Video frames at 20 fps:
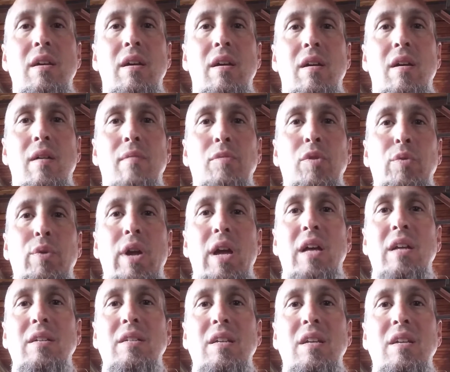The
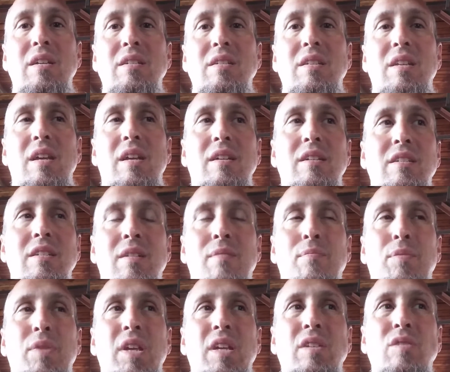reality is that
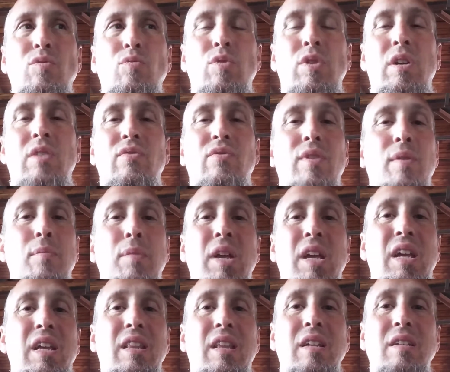some things work for
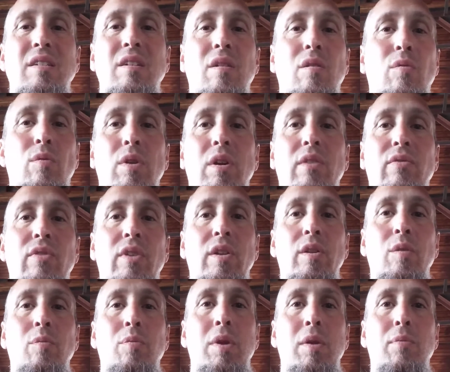me that don't work for
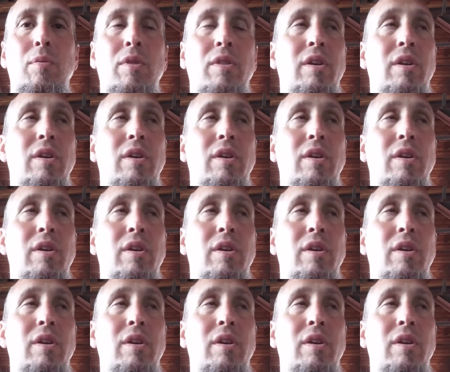other people.